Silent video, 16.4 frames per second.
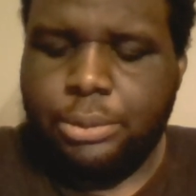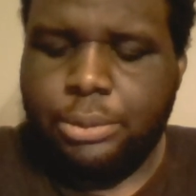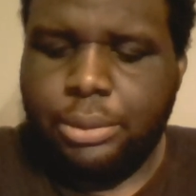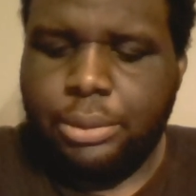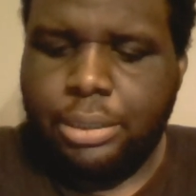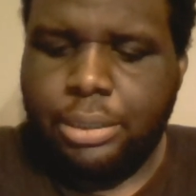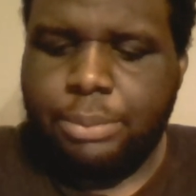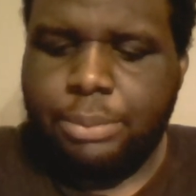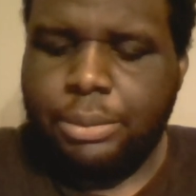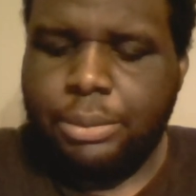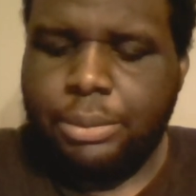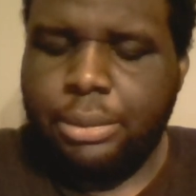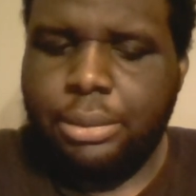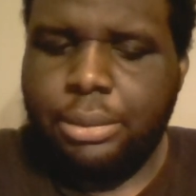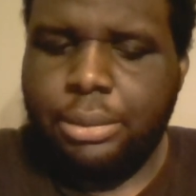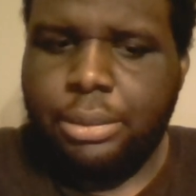Happy
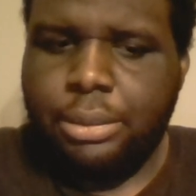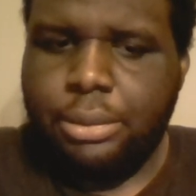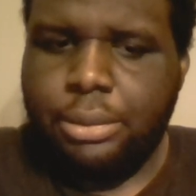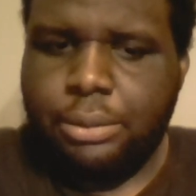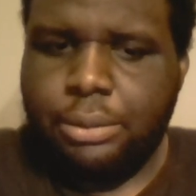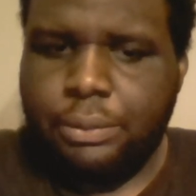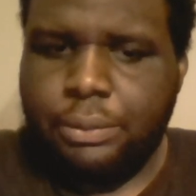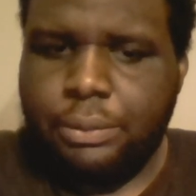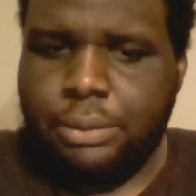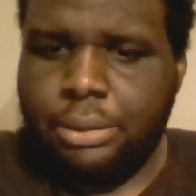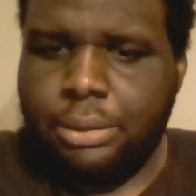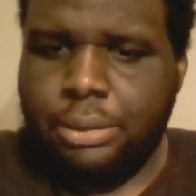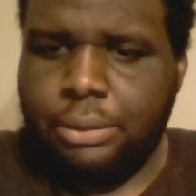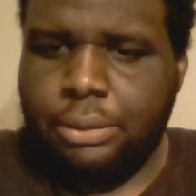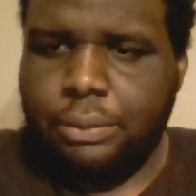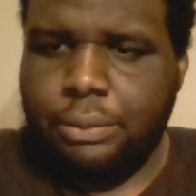
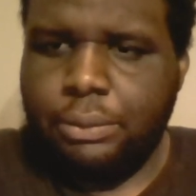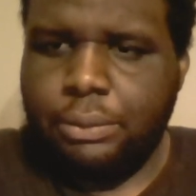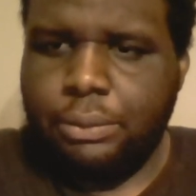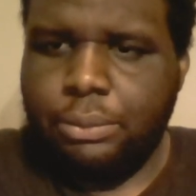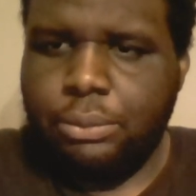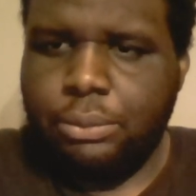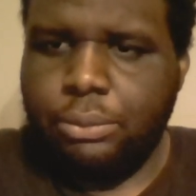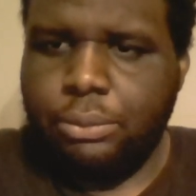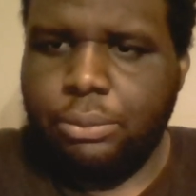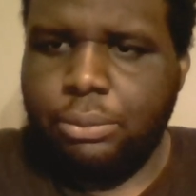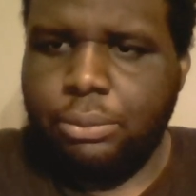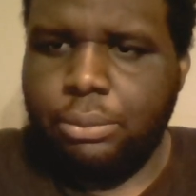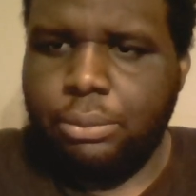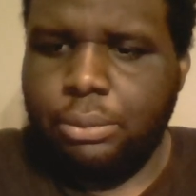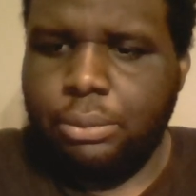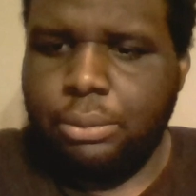decides to
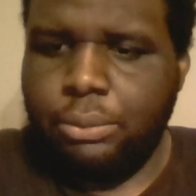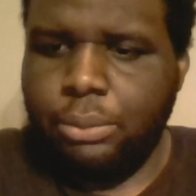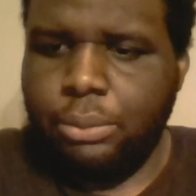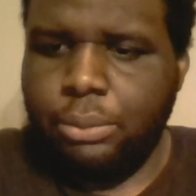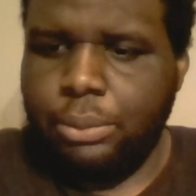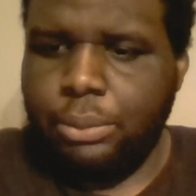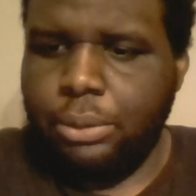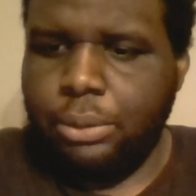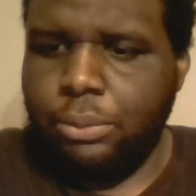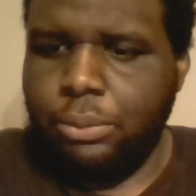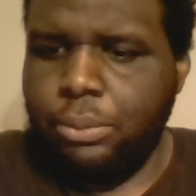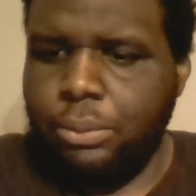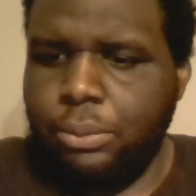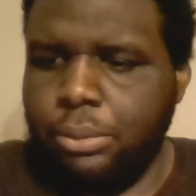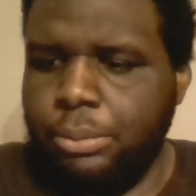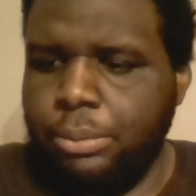draw the
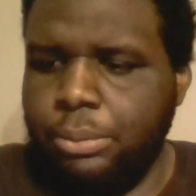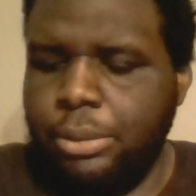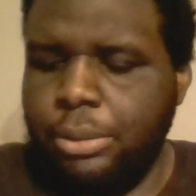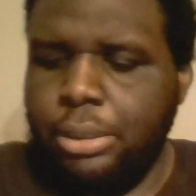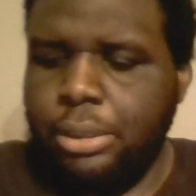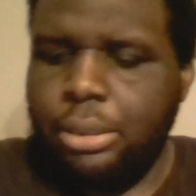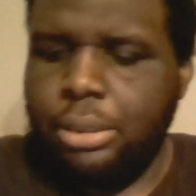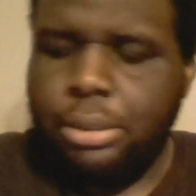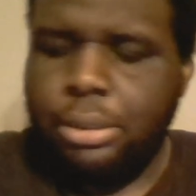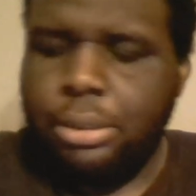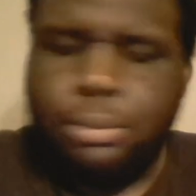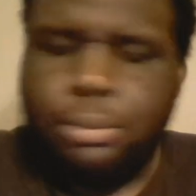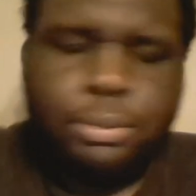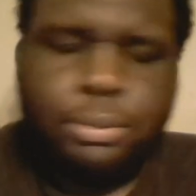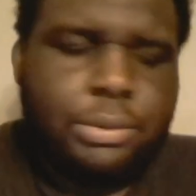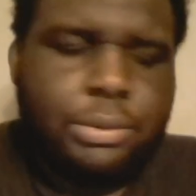orb,
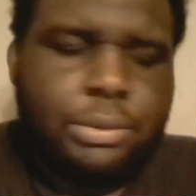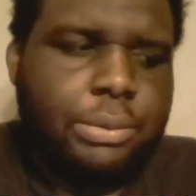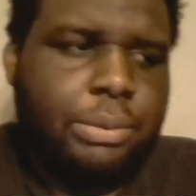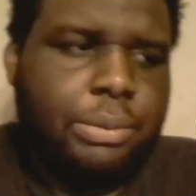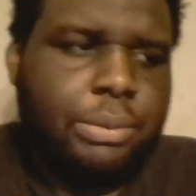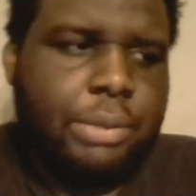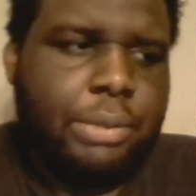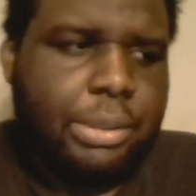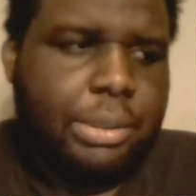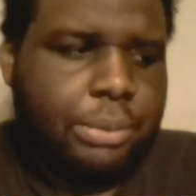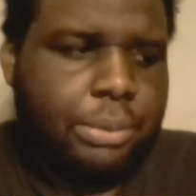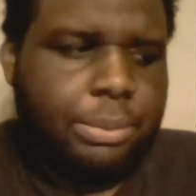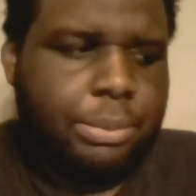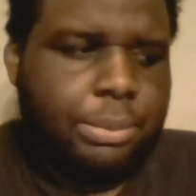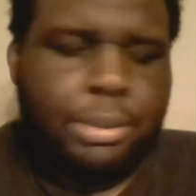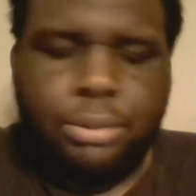which turns out to
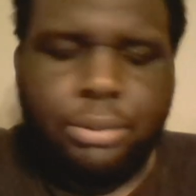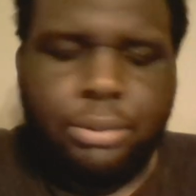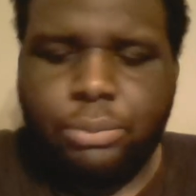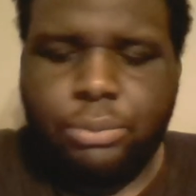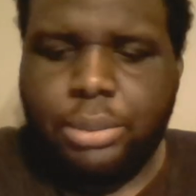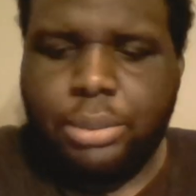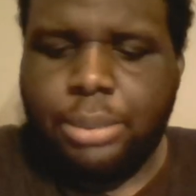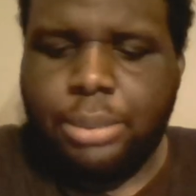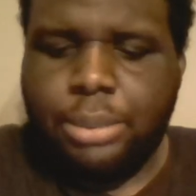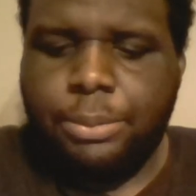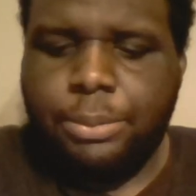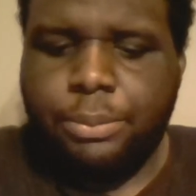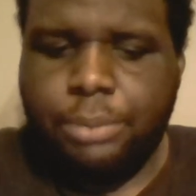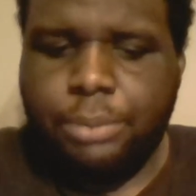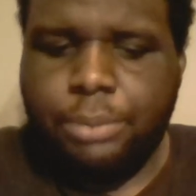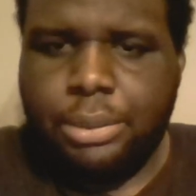be a trap
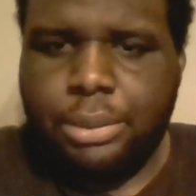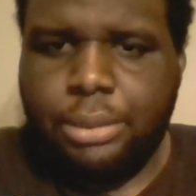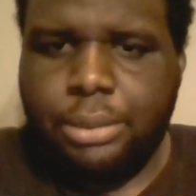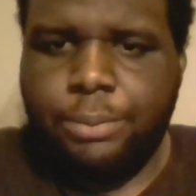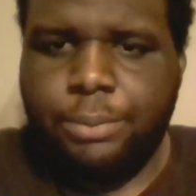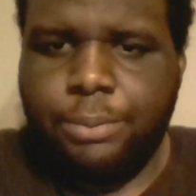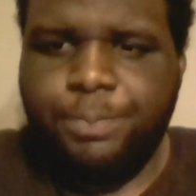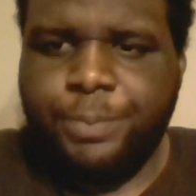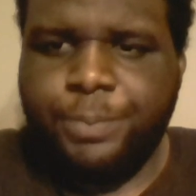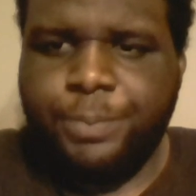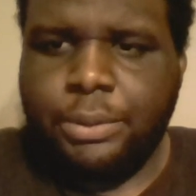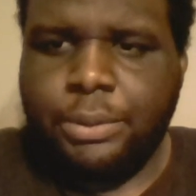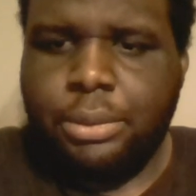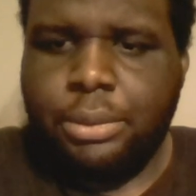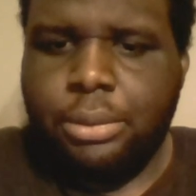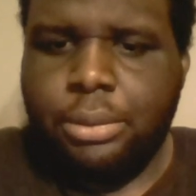when
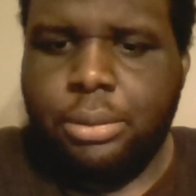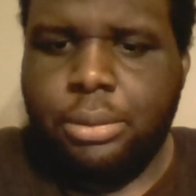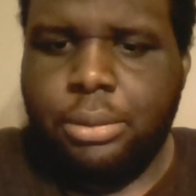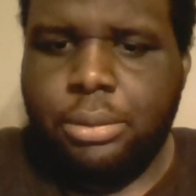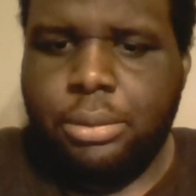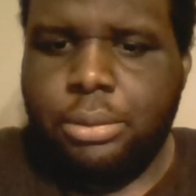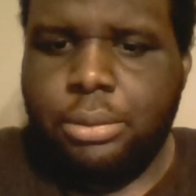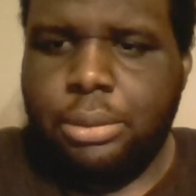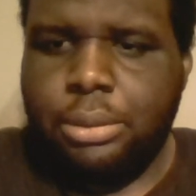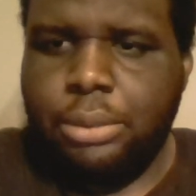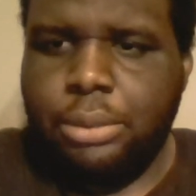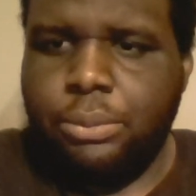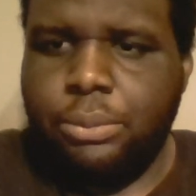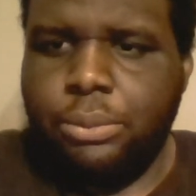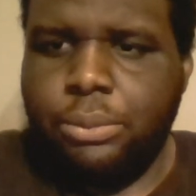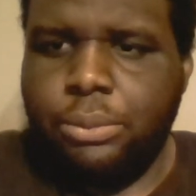the
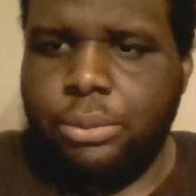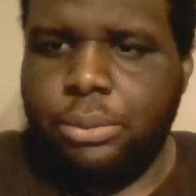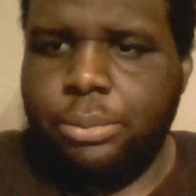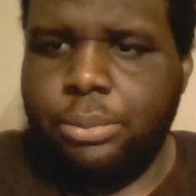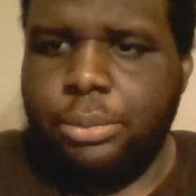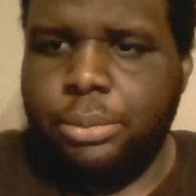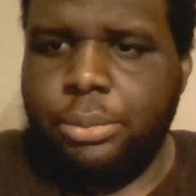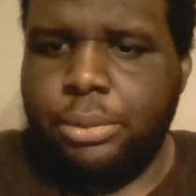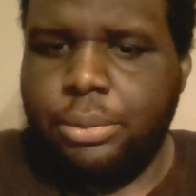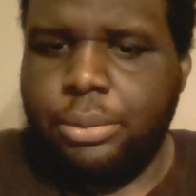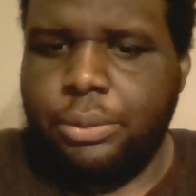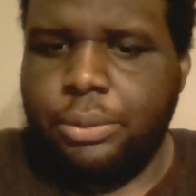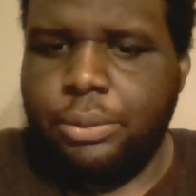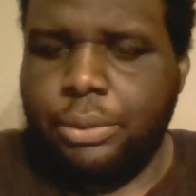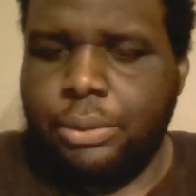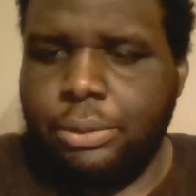orb
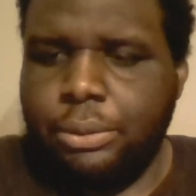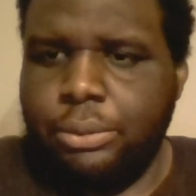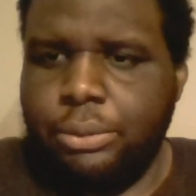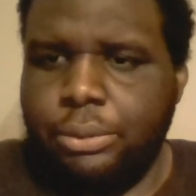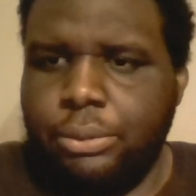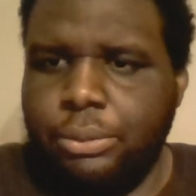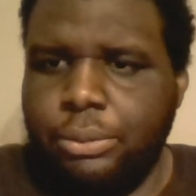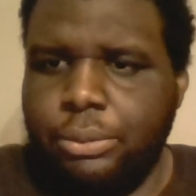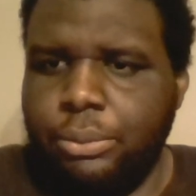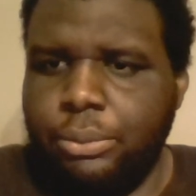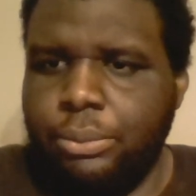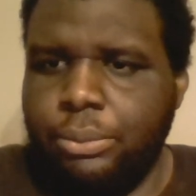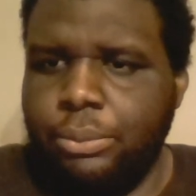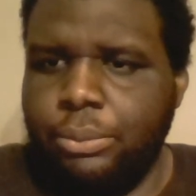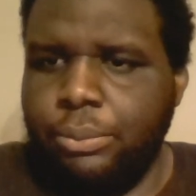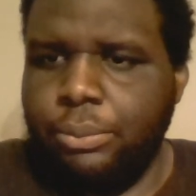starts to
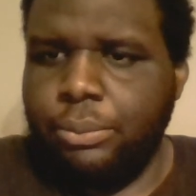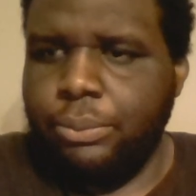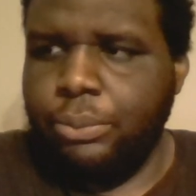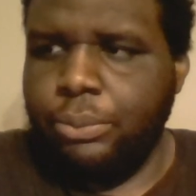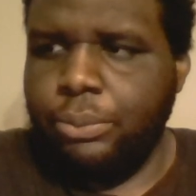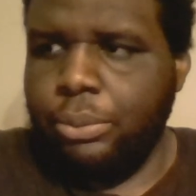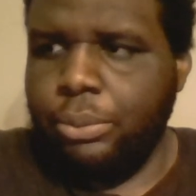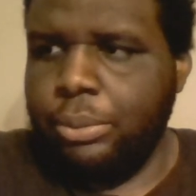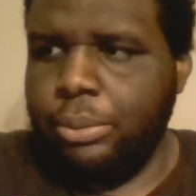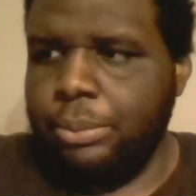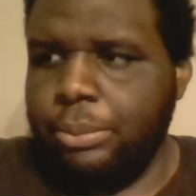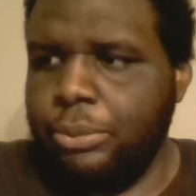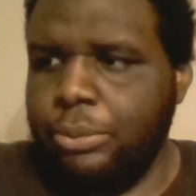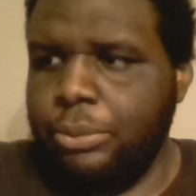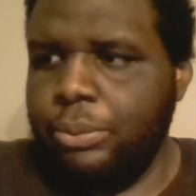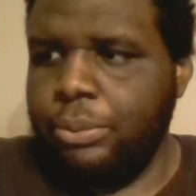form
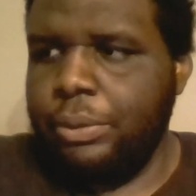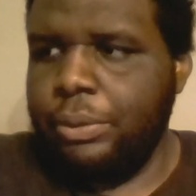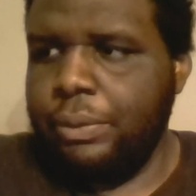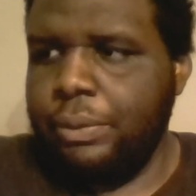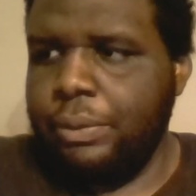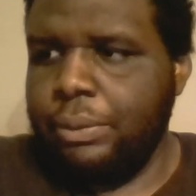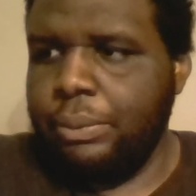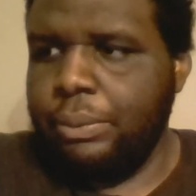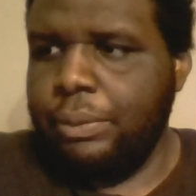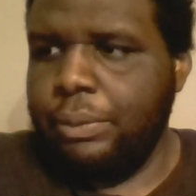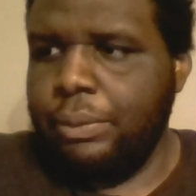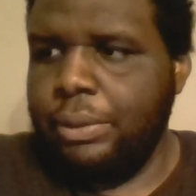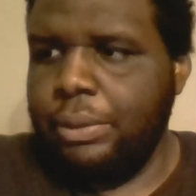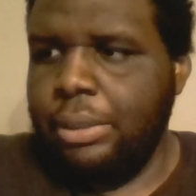crystals